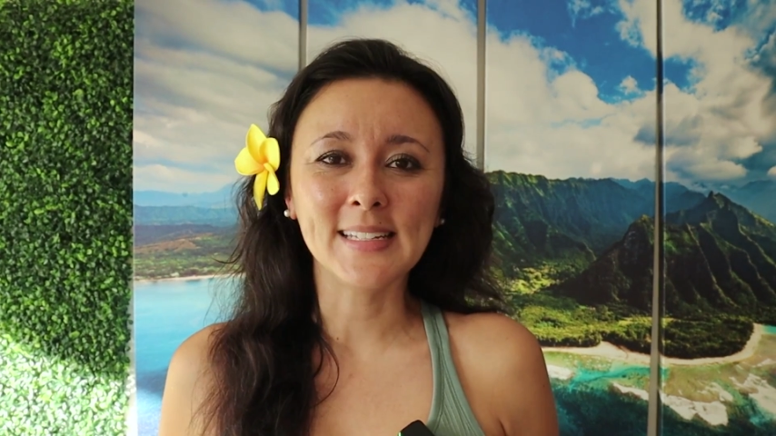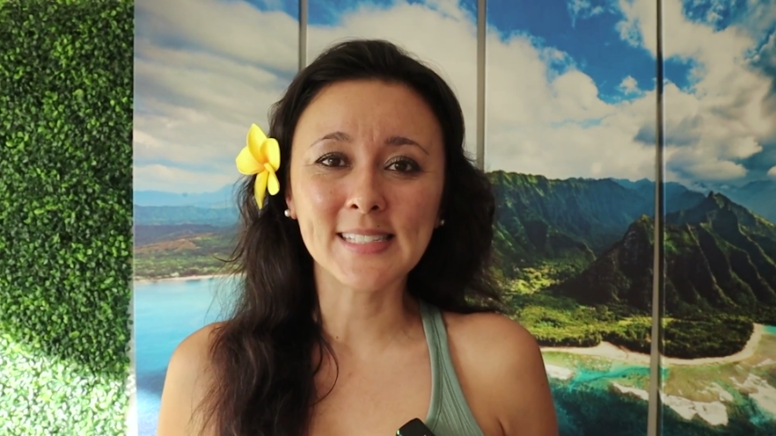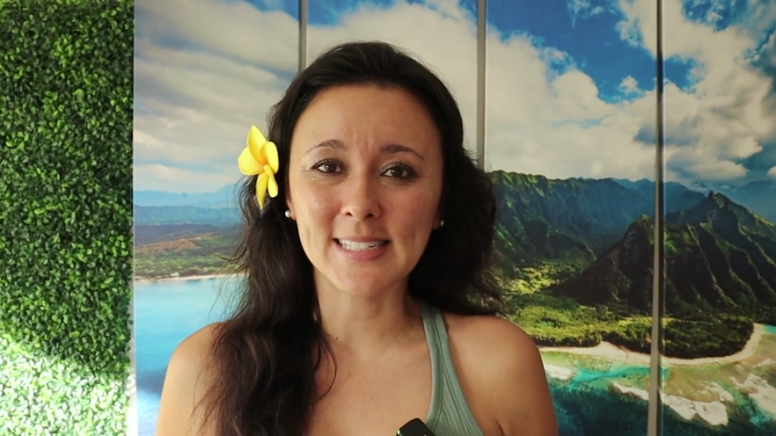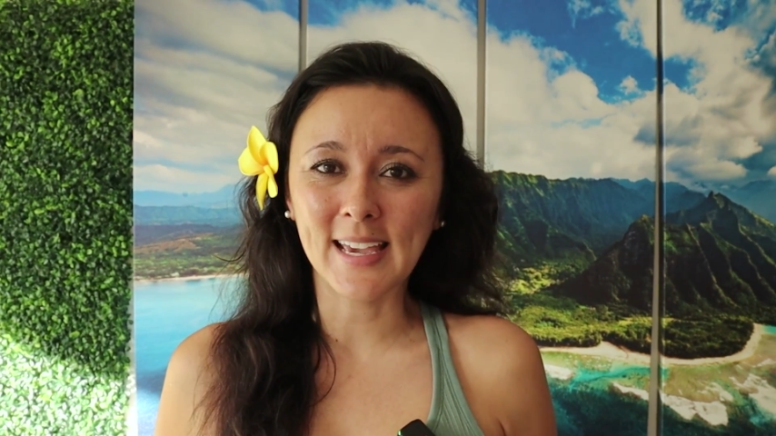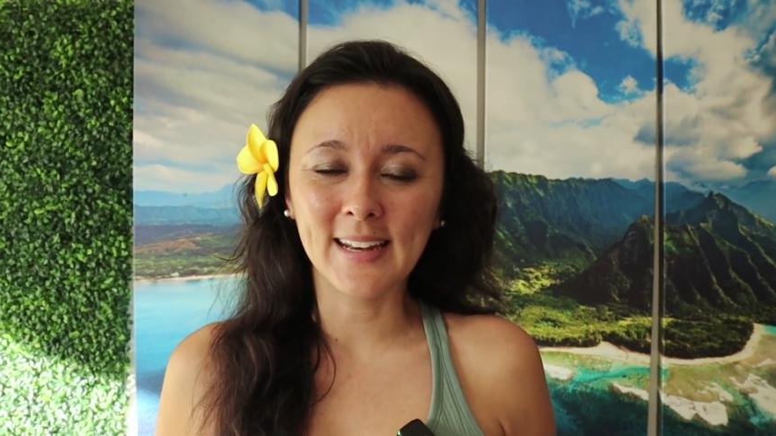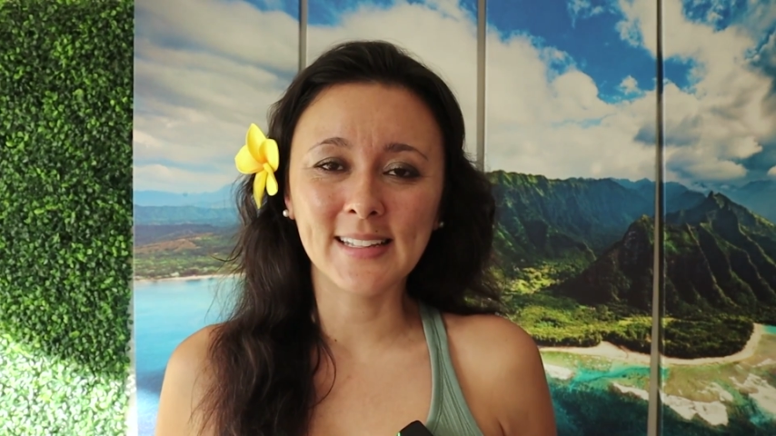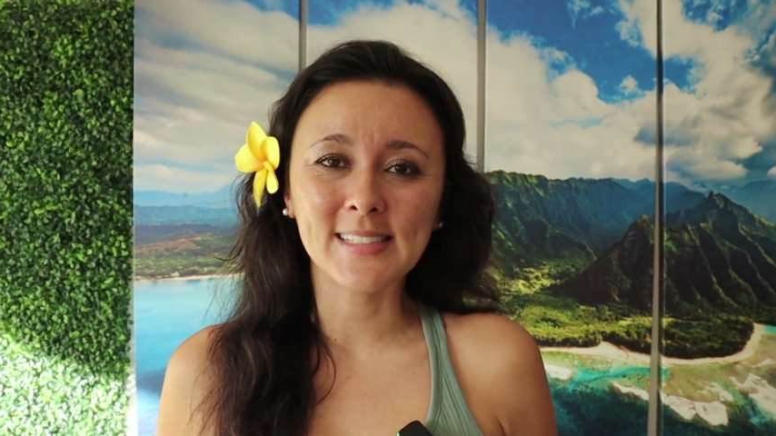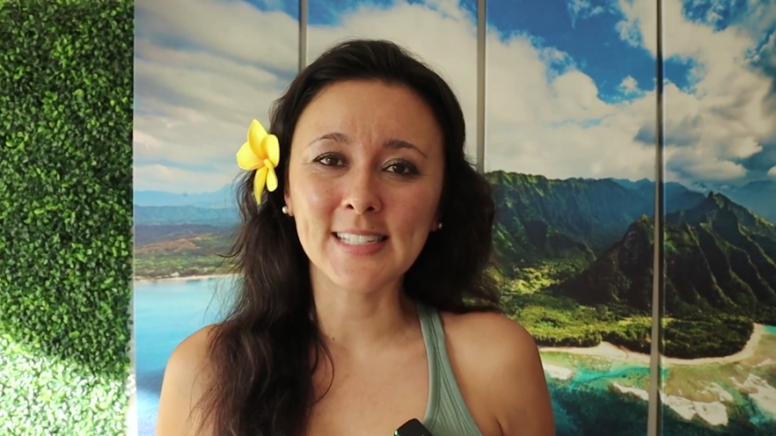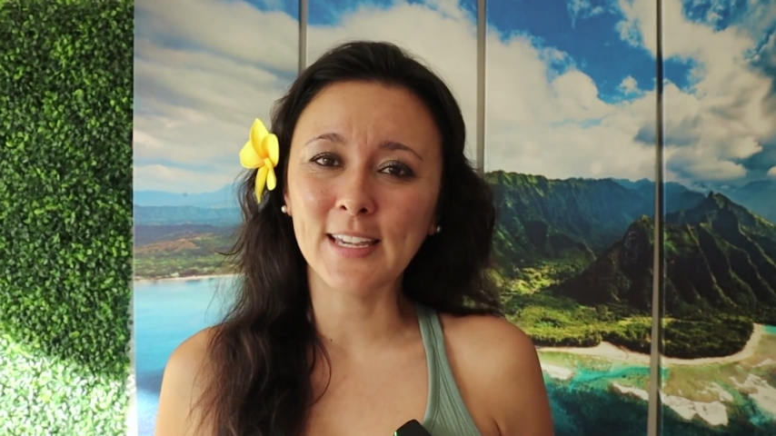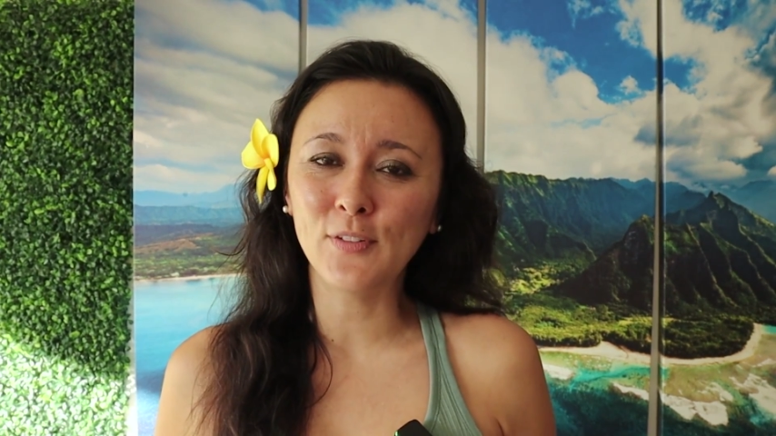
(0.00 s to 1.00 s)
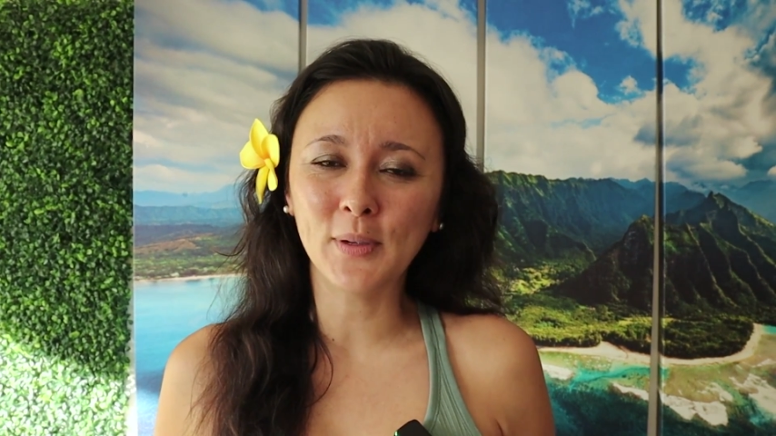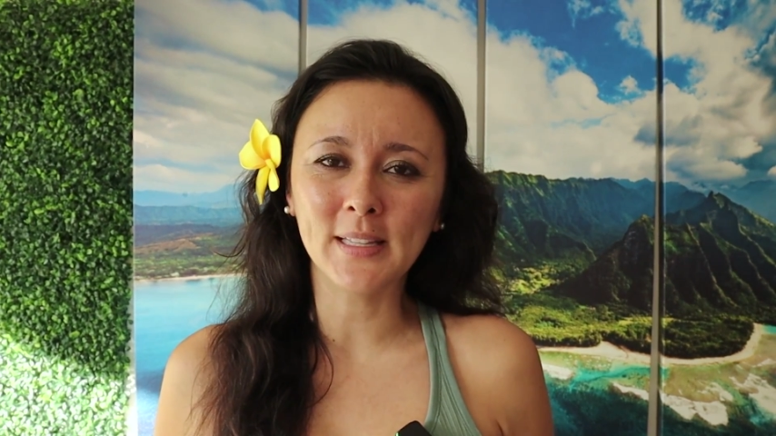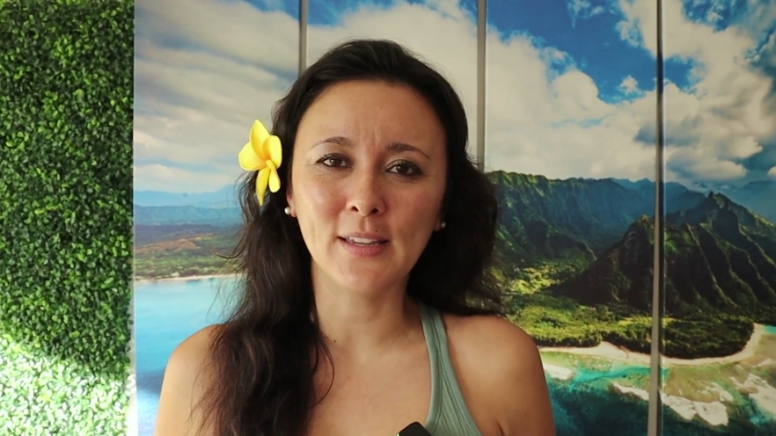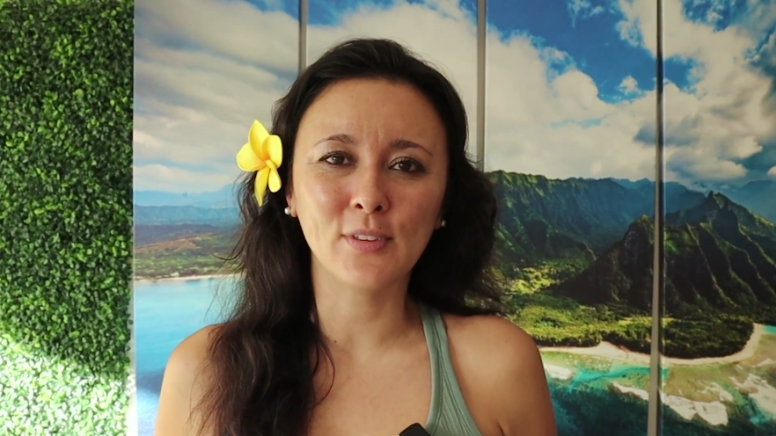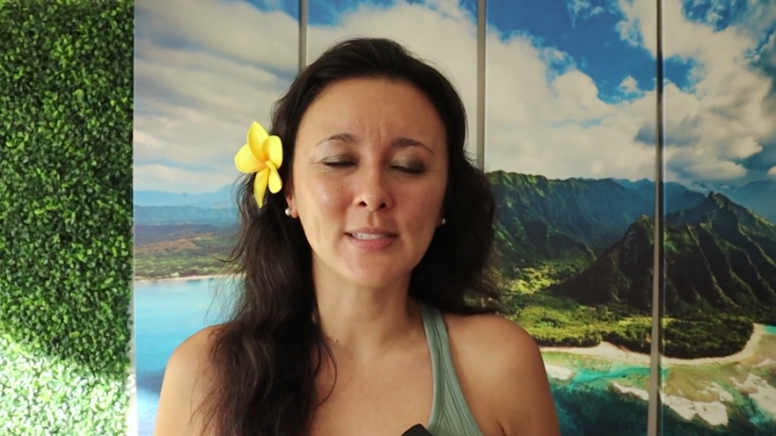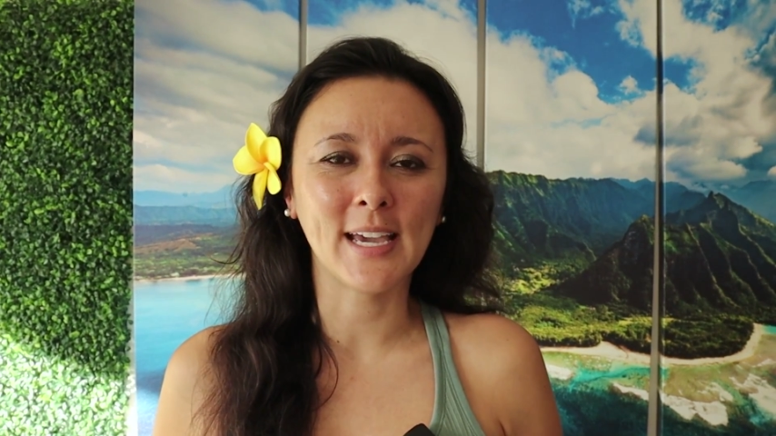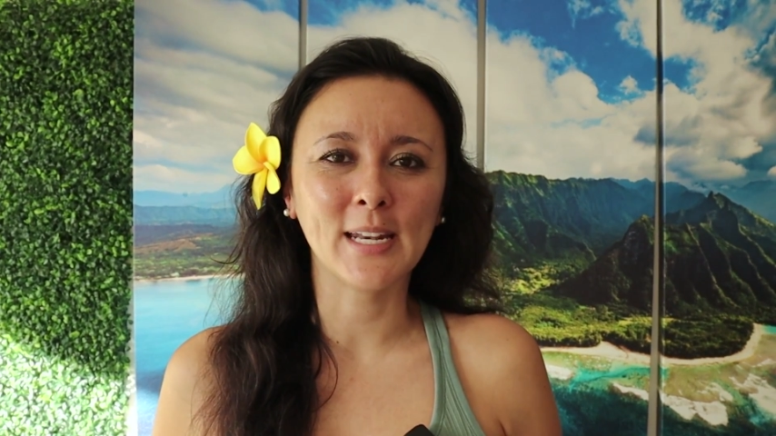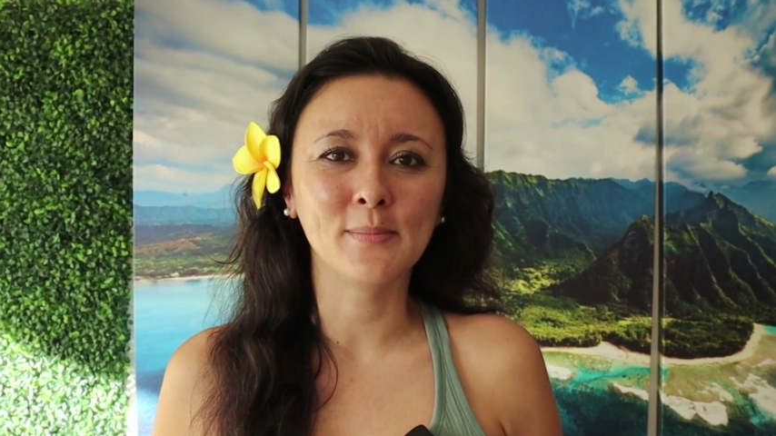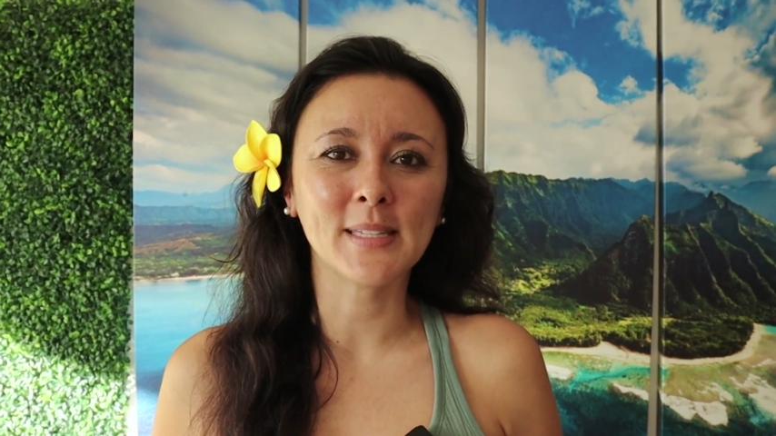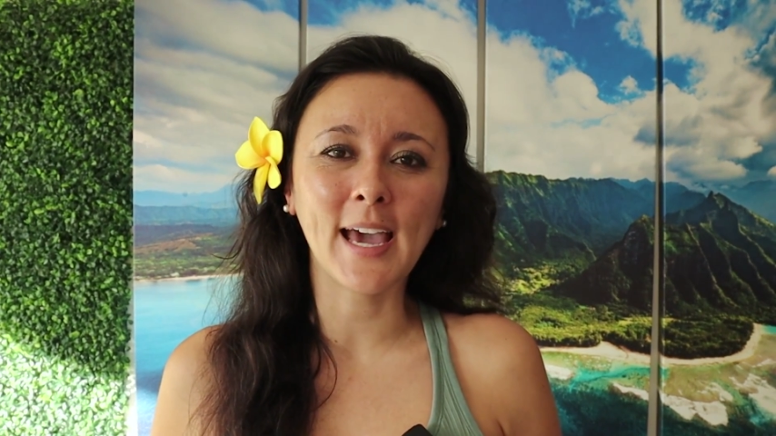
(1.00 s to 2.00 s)
instead see if you can leave those
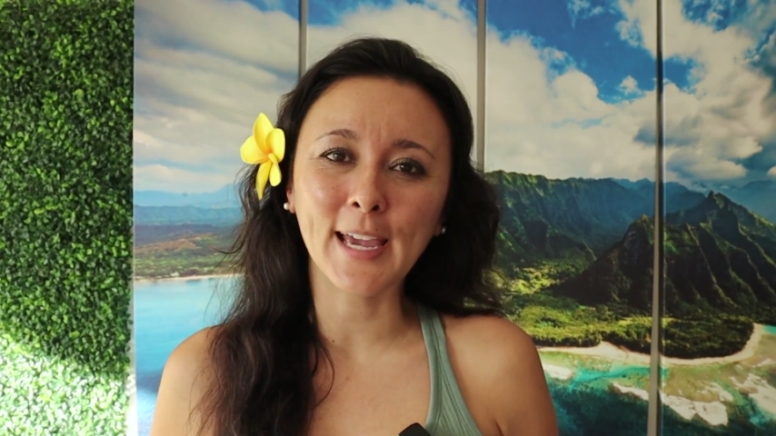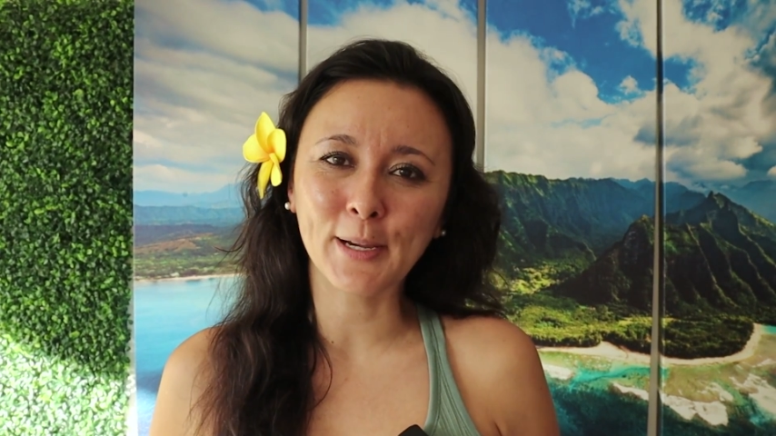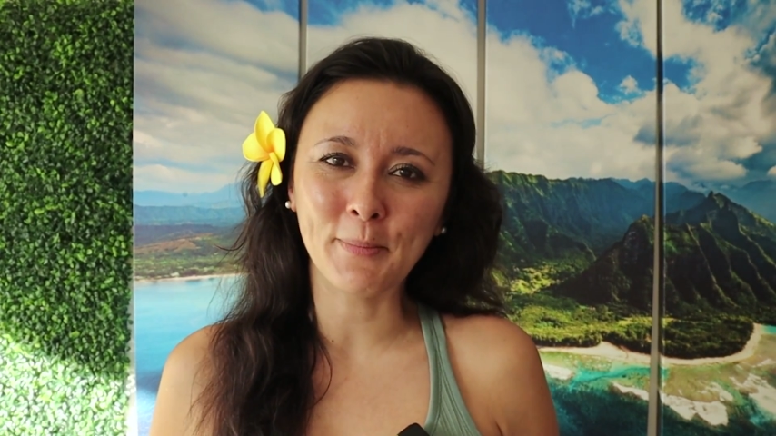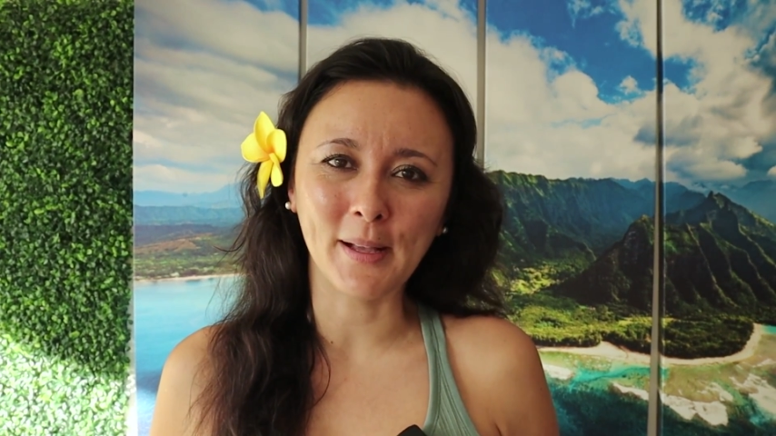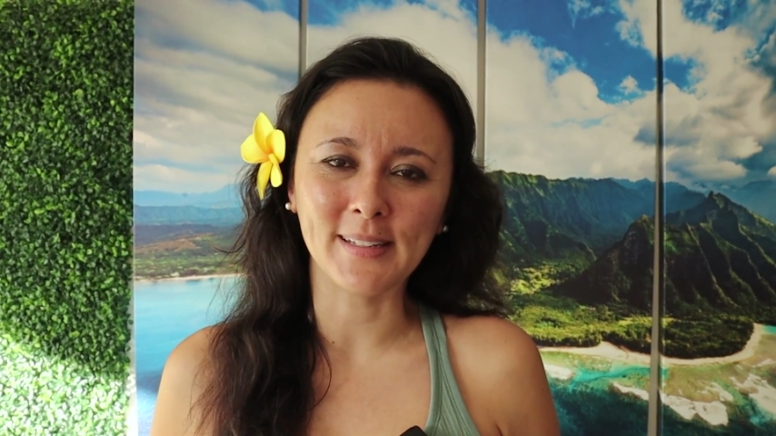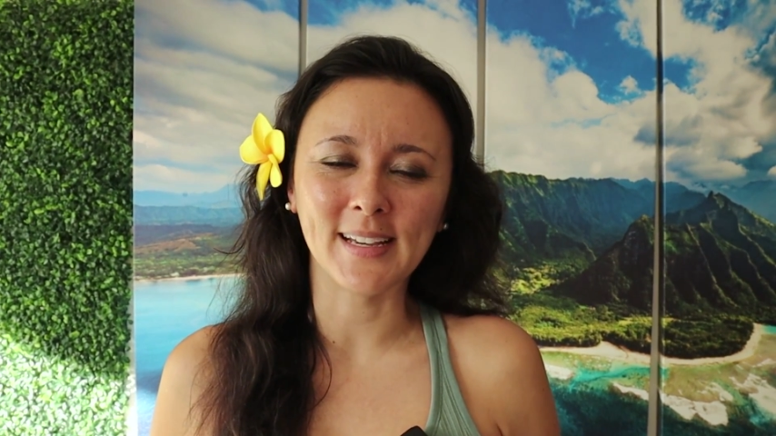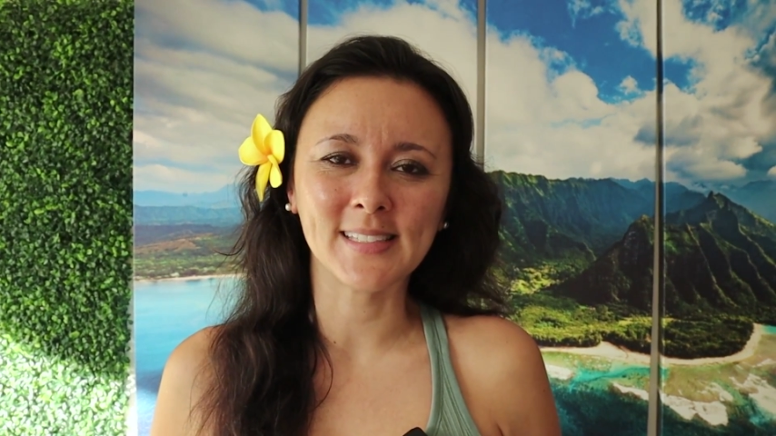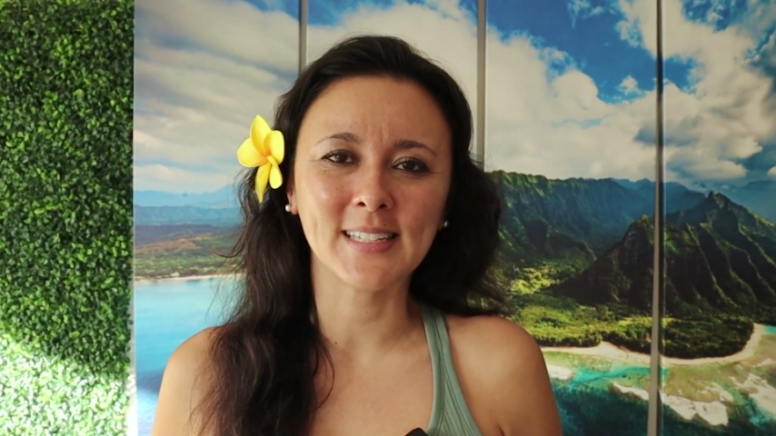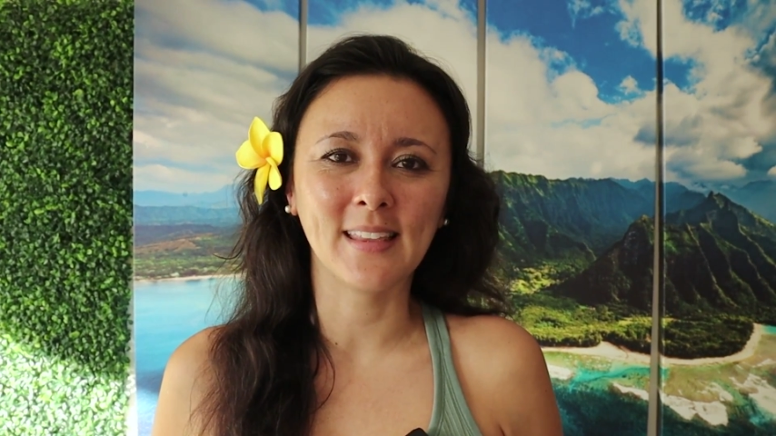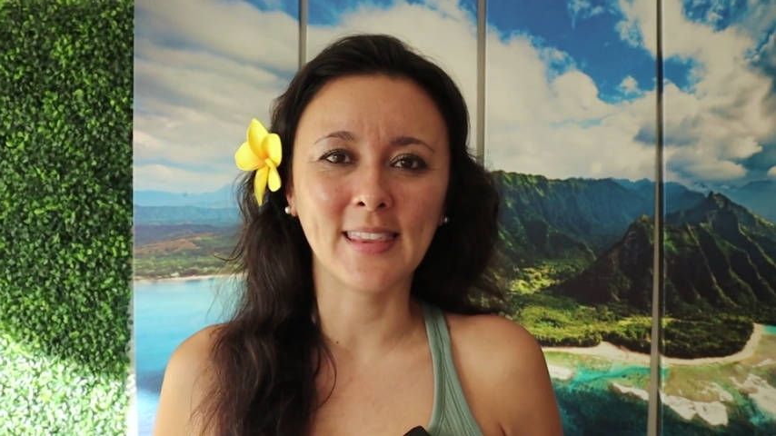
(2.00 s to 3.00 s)
items at your bell desk.